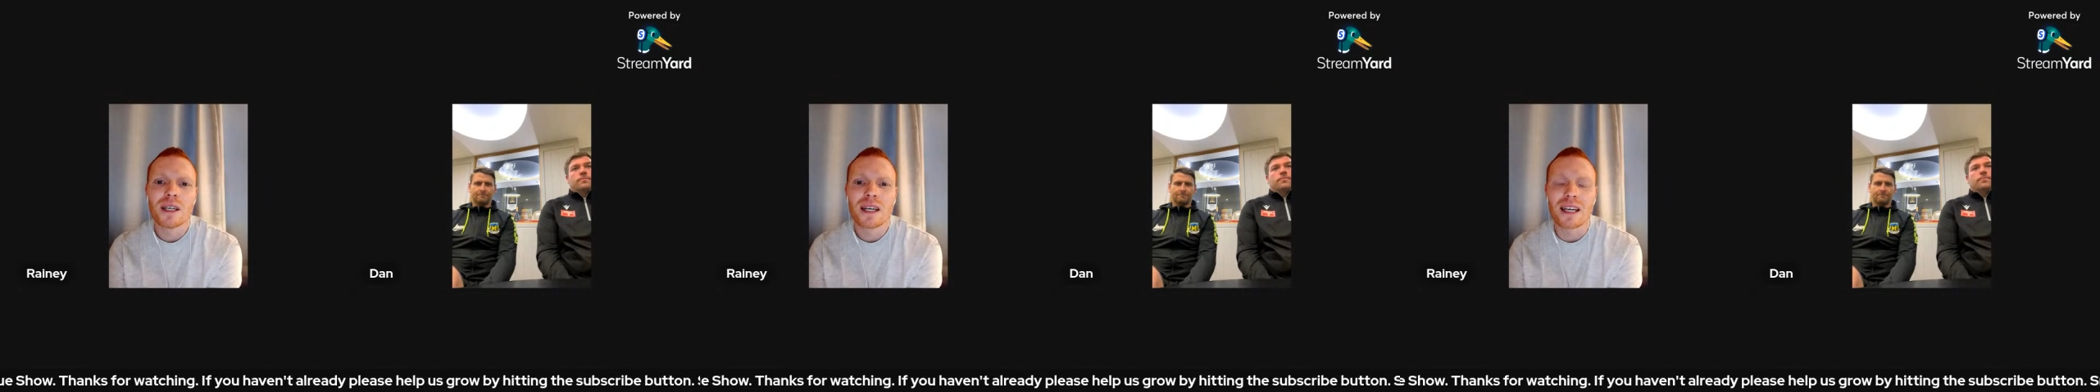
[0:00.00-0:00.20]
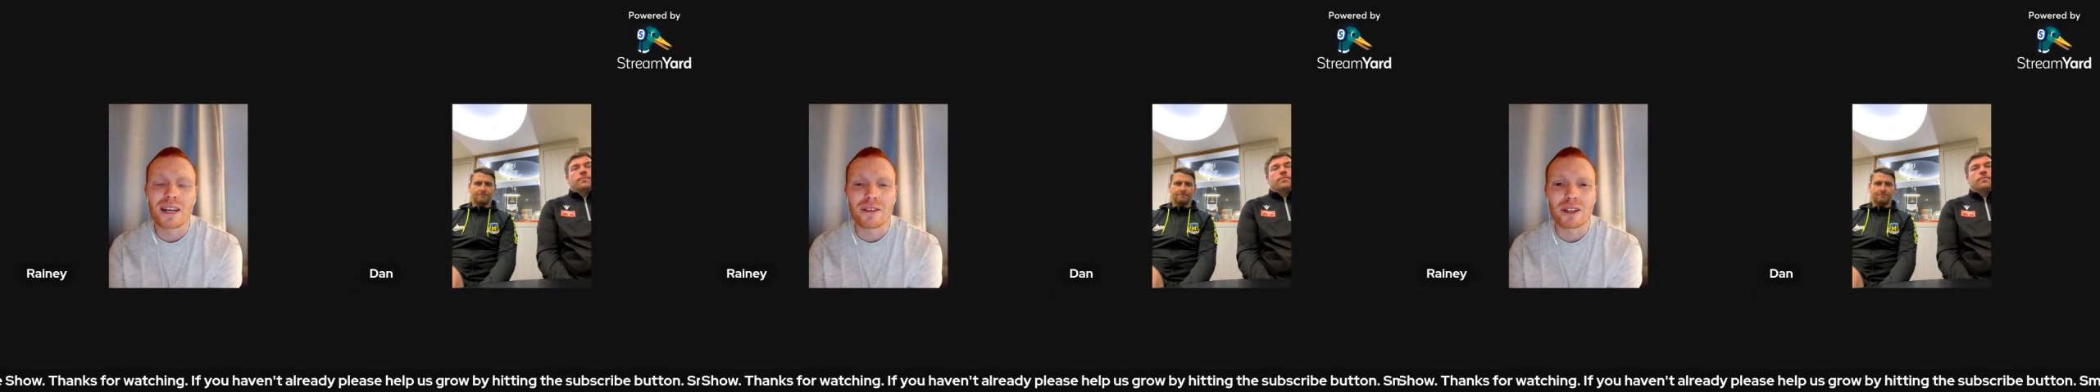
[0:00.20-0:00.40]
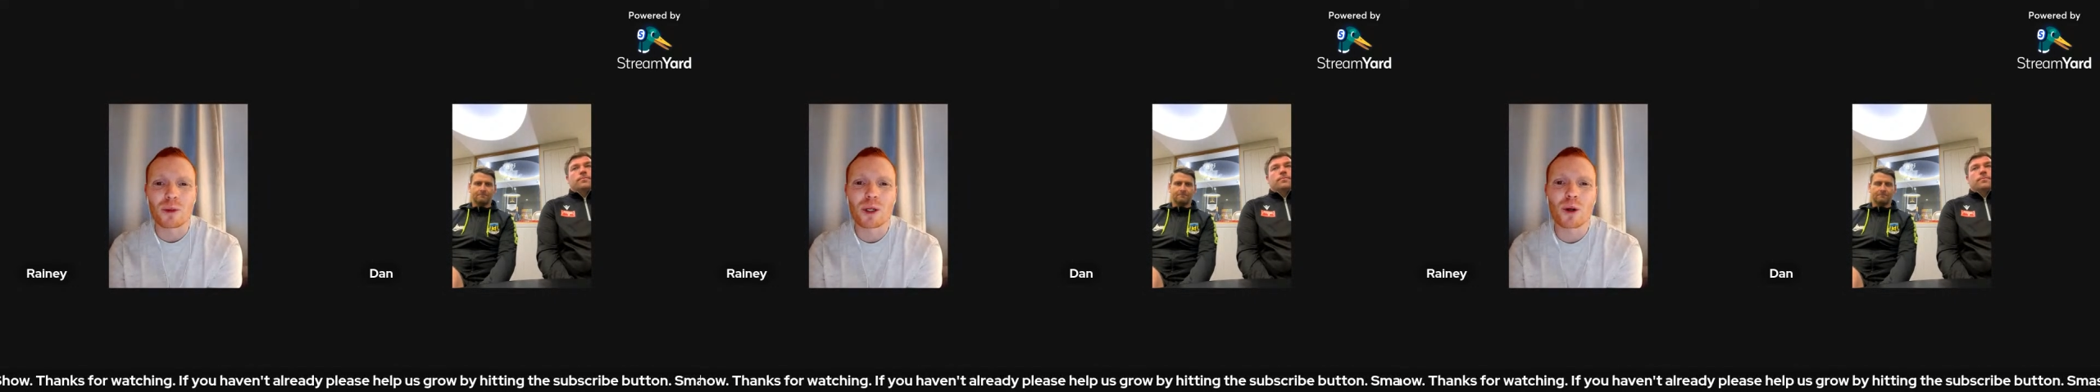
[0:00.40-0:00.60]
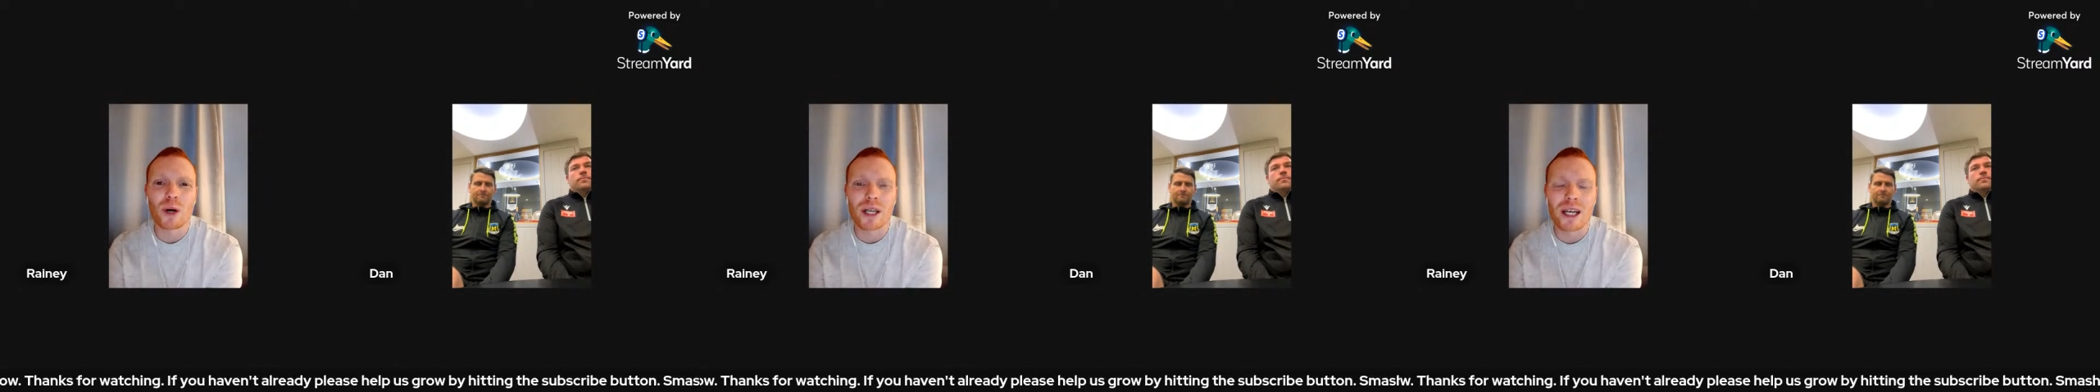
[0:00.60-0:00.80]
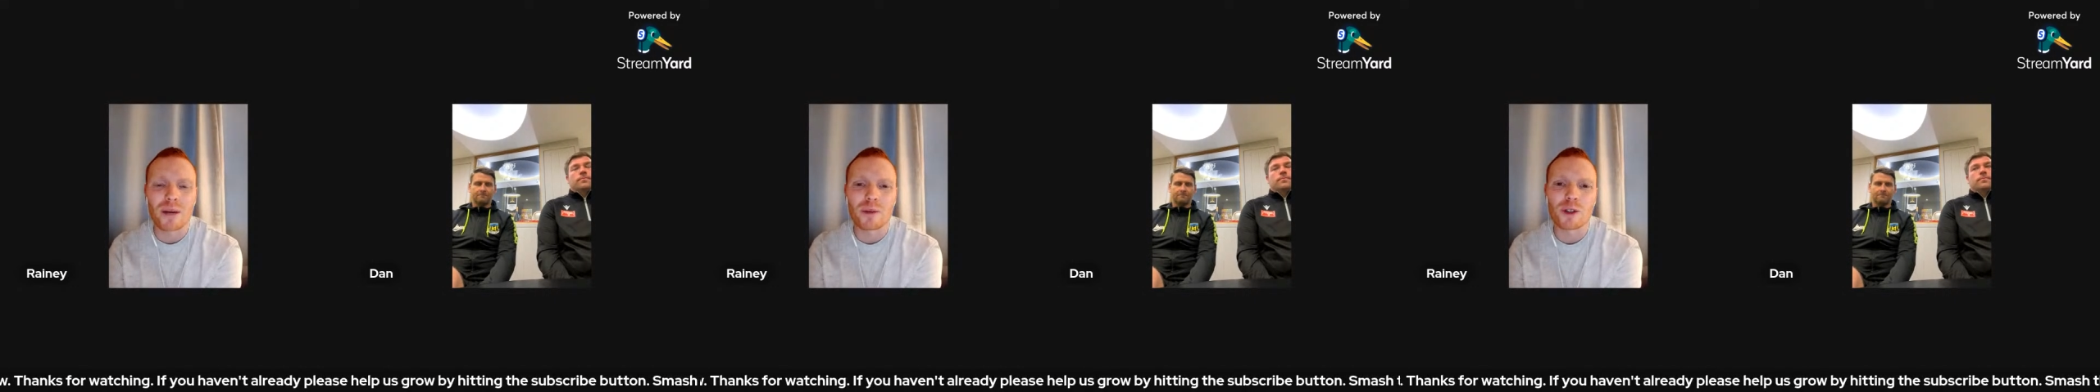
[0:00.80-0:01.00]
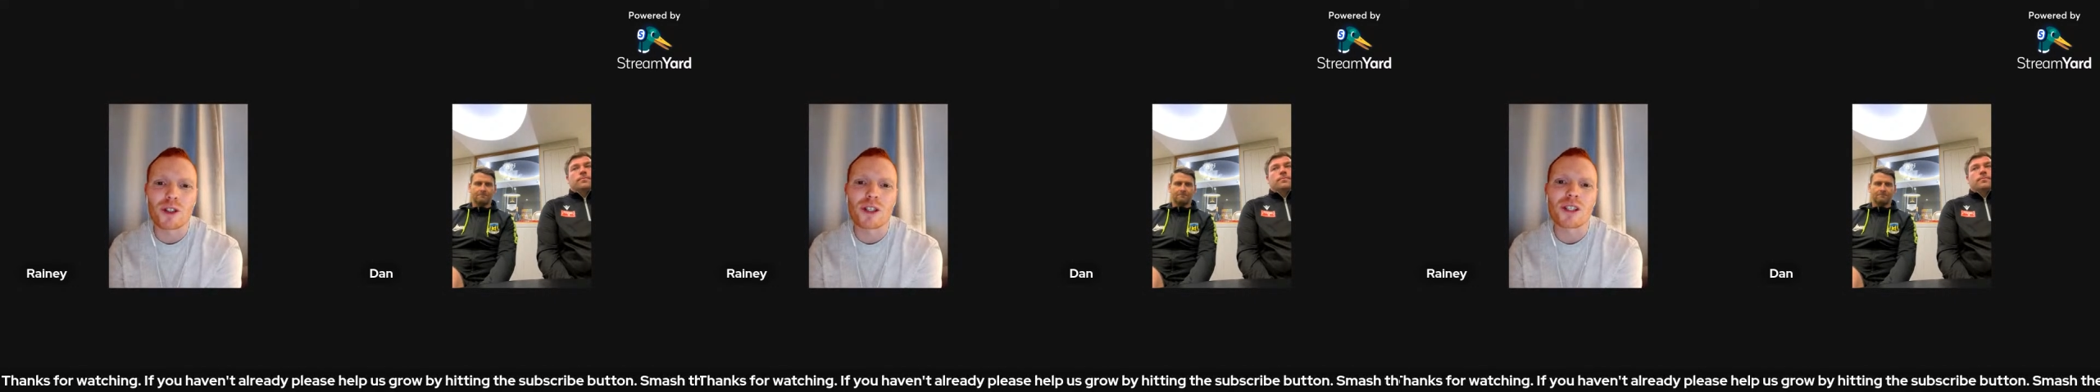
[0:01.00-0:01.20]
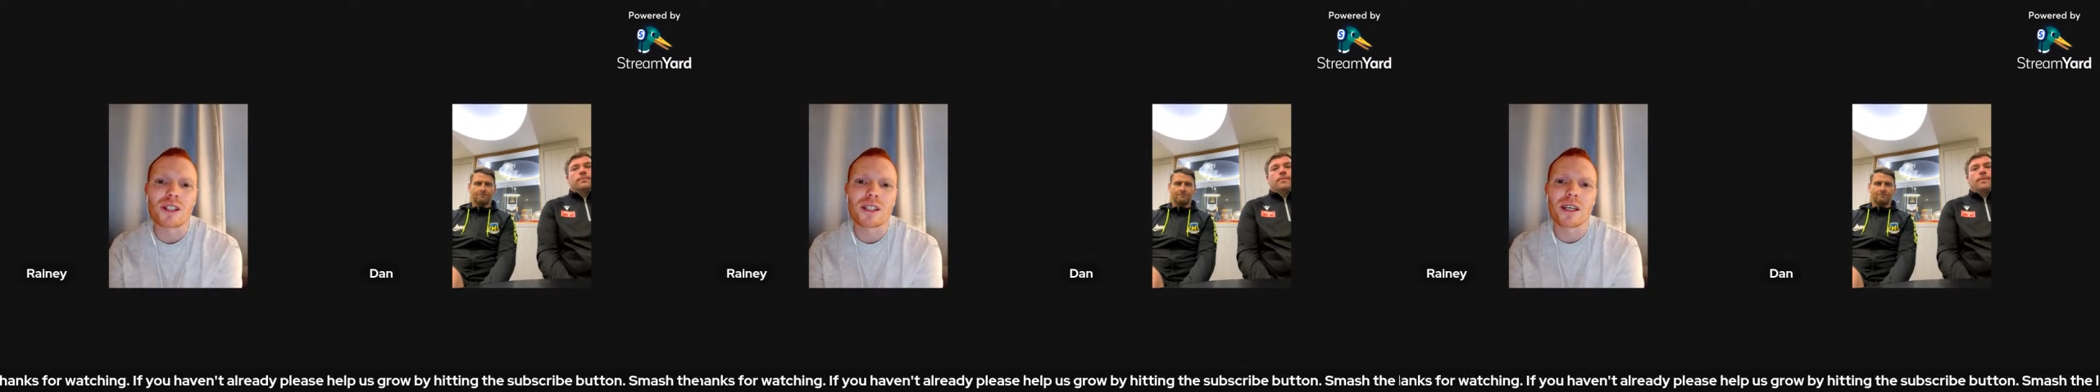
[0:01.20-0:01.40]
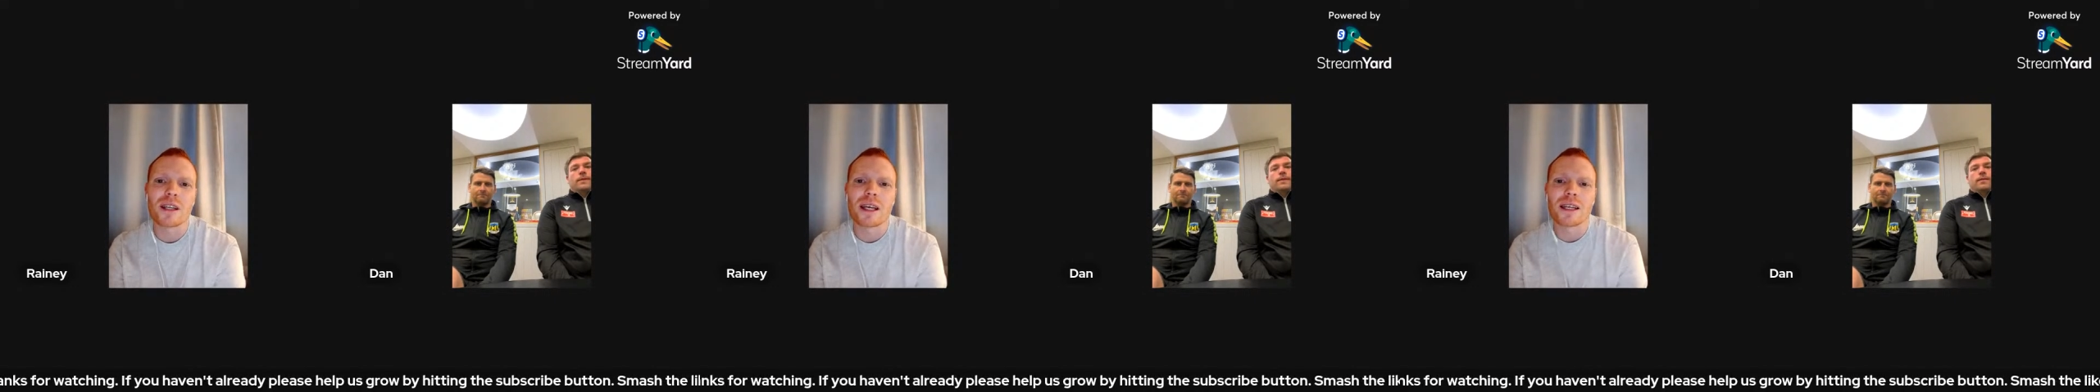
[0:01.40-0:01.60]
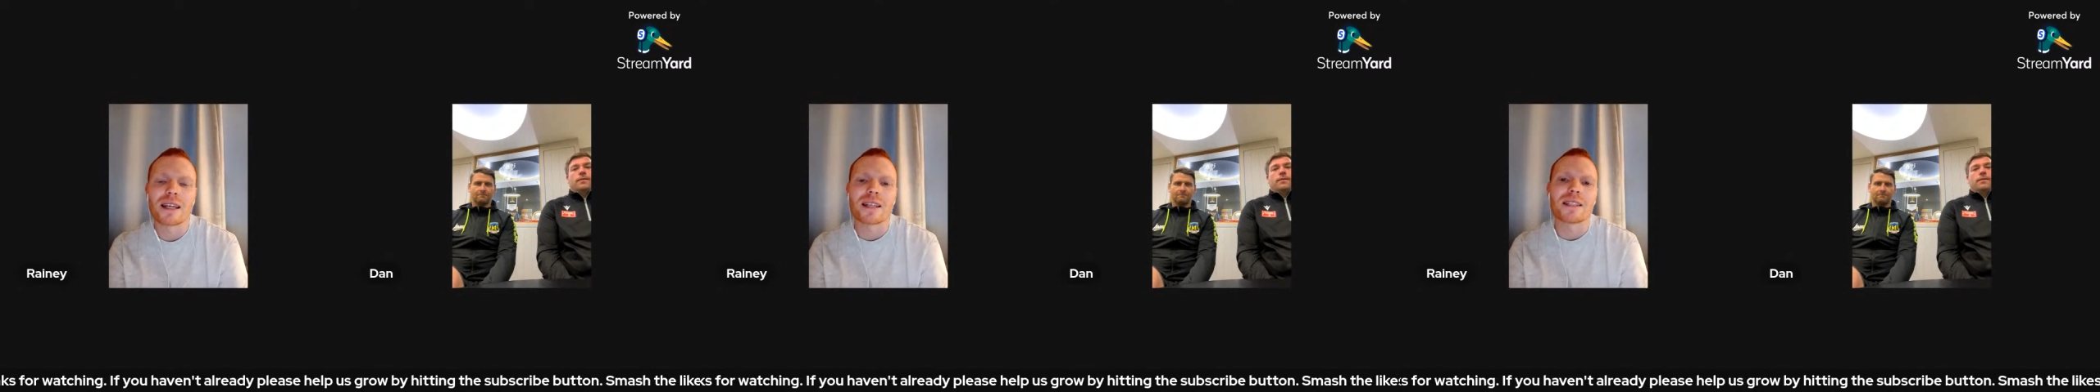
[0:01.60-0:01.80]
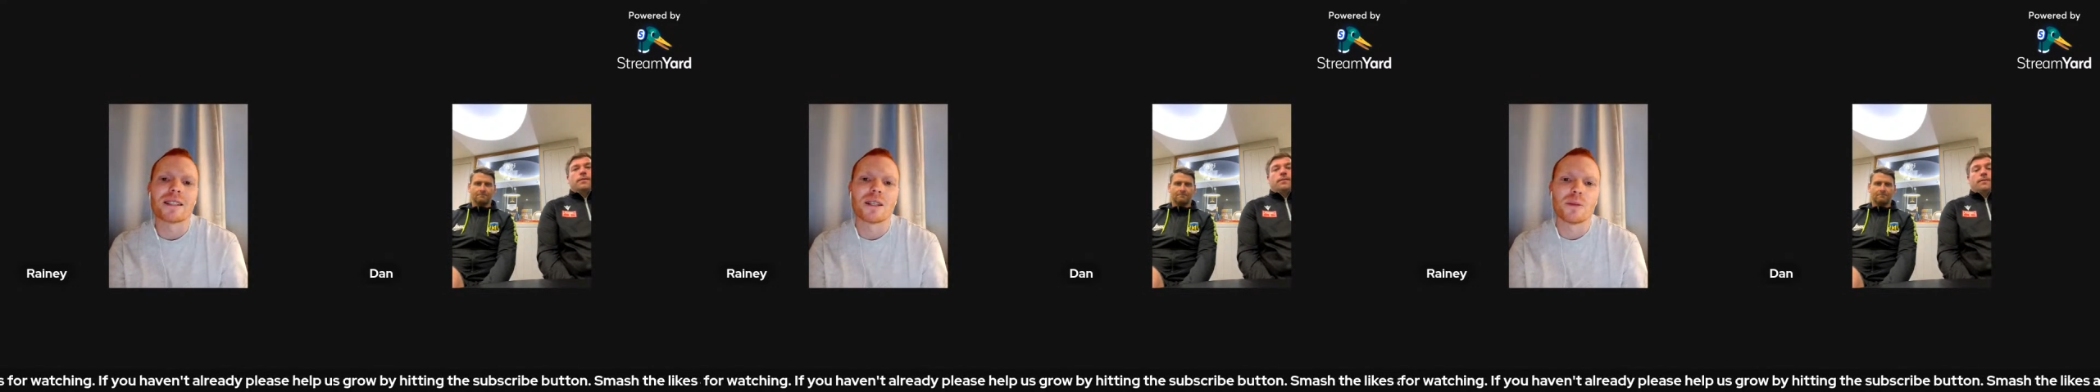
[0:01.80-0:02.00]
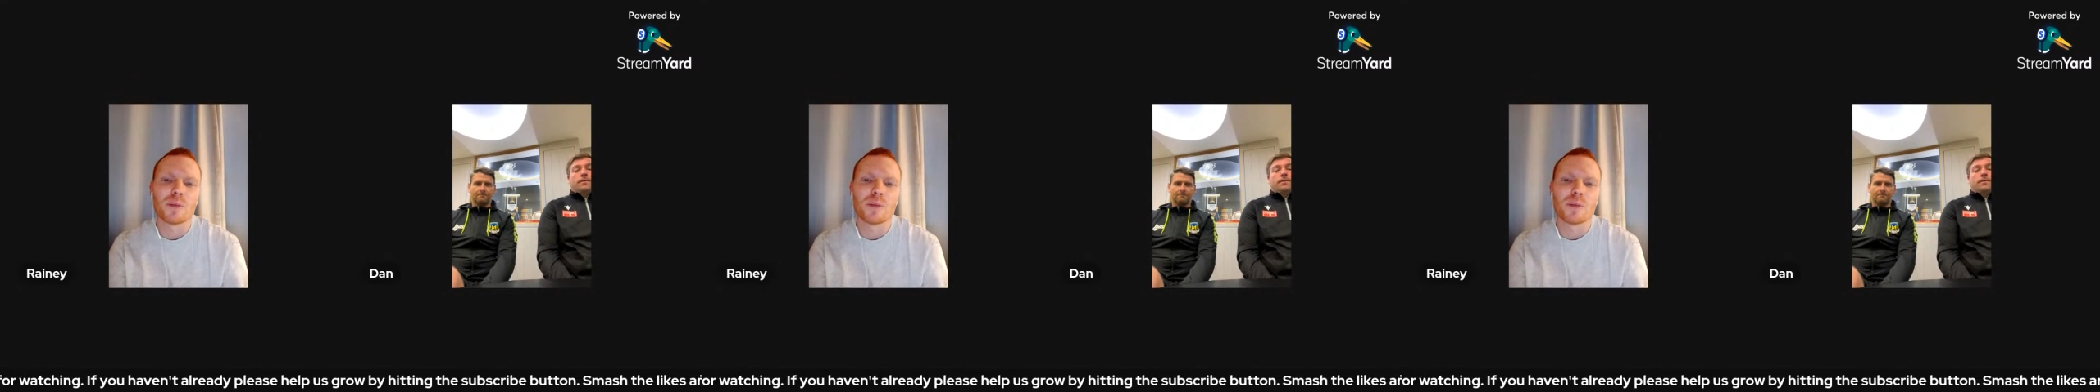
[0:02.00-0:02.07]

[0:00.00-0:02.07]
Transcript: And I think they'll be quite happy just to stay there and, like you say,